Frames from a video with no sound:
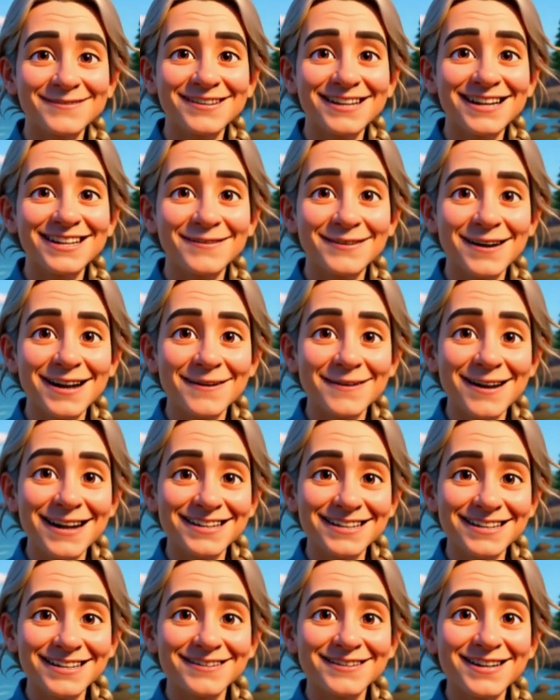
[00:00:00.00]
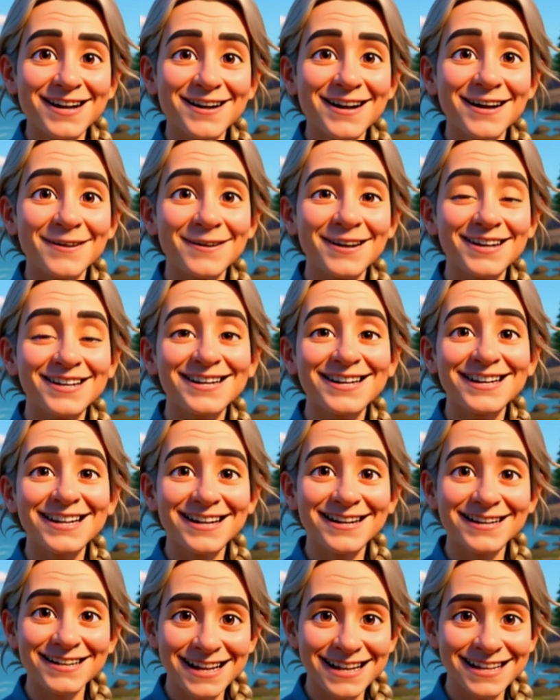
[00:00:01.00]
This minimizes
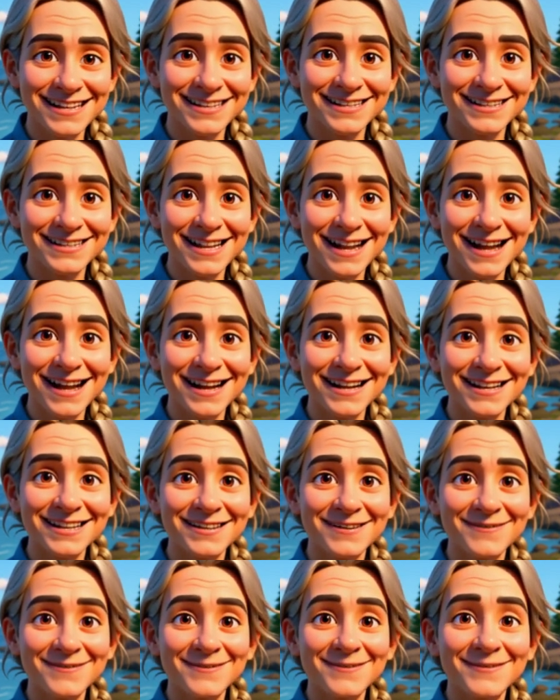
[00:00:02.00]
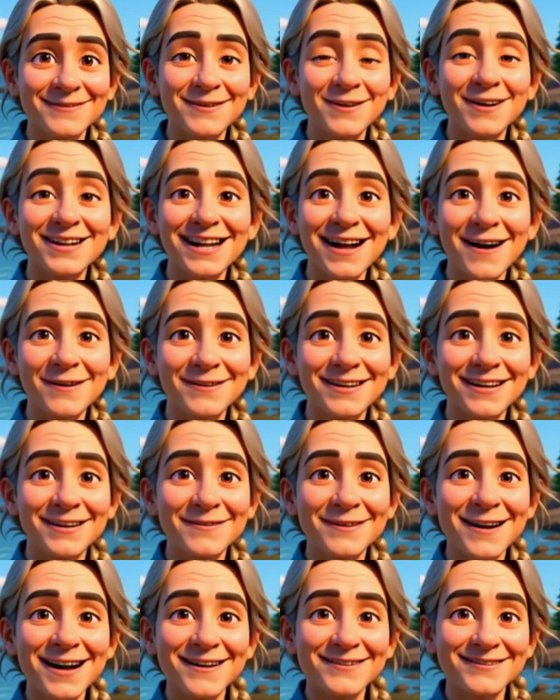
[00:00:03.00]
variability in light and tide, which helps
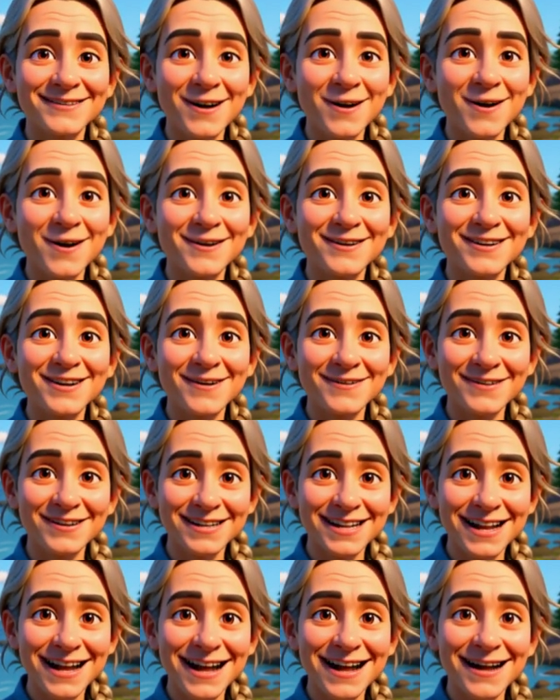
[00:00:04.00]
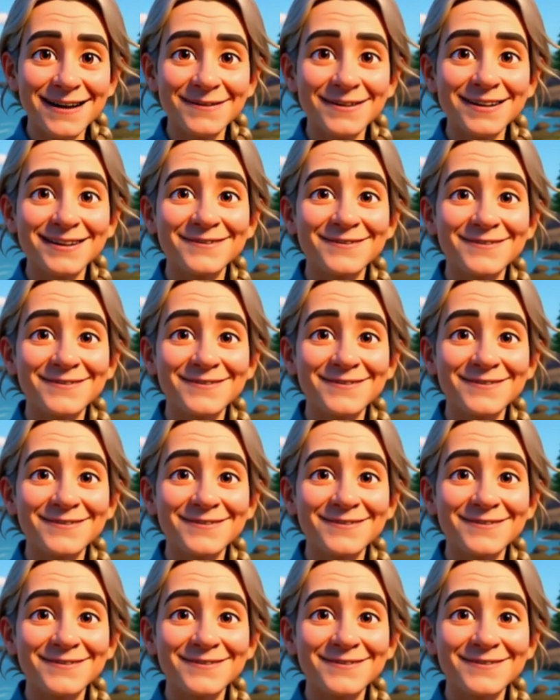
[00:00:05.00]
compare photos over time.